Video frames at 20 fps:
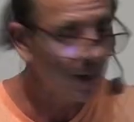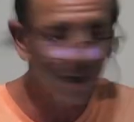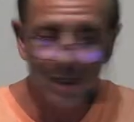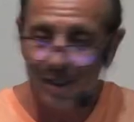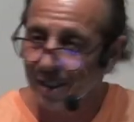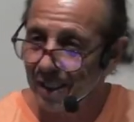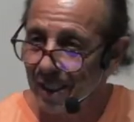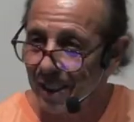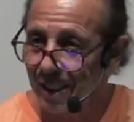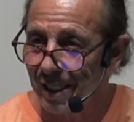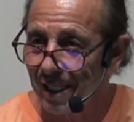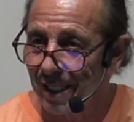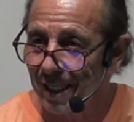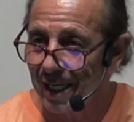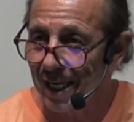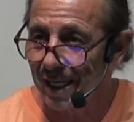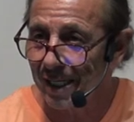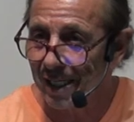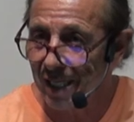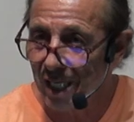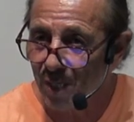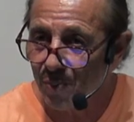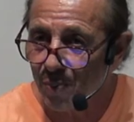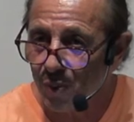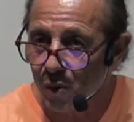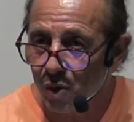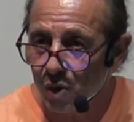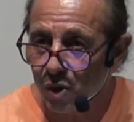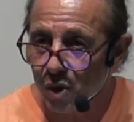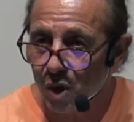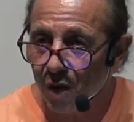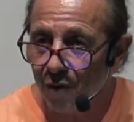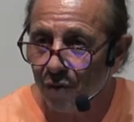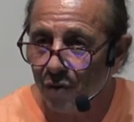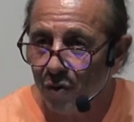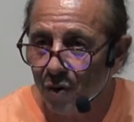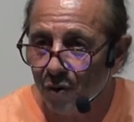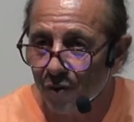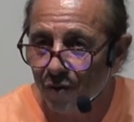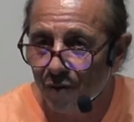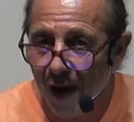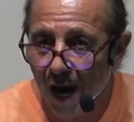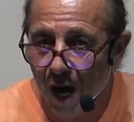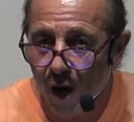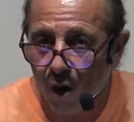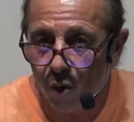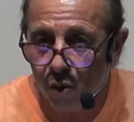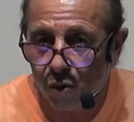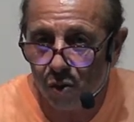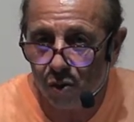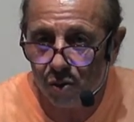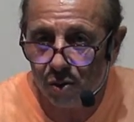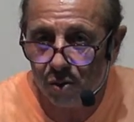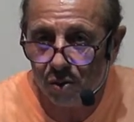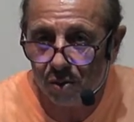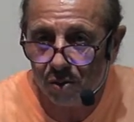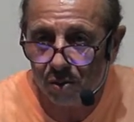going to say that again keepers of their vows.